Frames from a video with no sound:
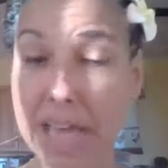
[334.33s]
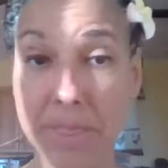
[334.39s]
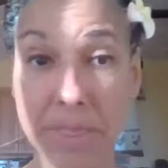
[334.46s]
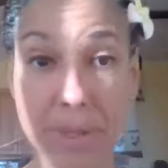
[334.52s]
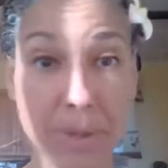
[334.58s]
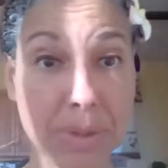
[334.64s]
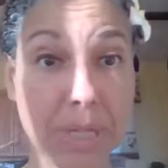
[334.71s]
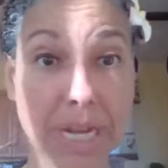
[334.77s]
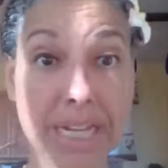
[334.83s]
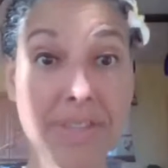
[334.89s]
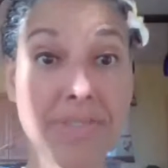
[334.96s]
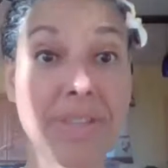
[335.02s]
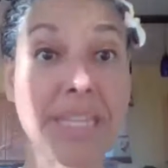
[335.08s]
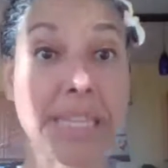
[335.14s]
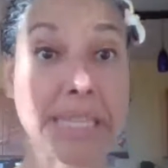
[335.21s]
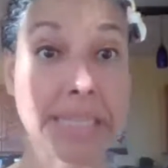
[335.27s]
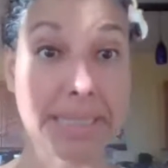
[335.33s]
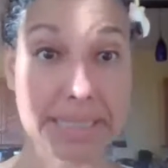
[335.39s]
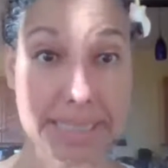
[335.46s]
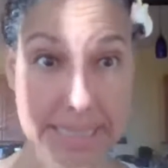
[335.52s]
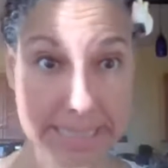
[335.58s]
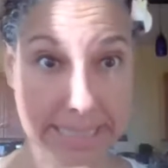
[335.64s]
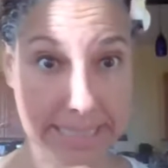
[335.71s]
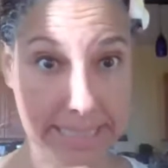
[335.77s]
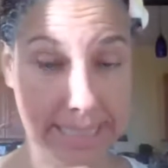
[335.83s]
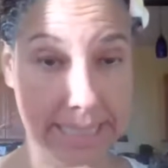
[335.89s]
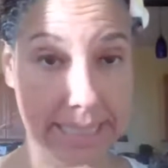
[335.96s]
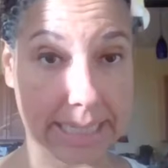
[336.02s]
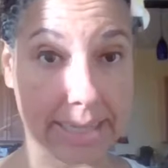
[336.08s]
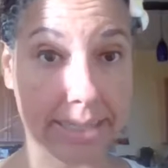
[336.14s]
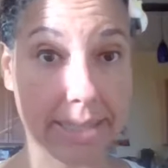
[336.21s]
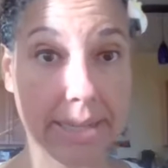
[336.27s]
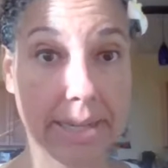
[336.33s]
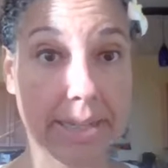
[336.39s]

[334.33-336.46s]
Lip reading: they're not even listing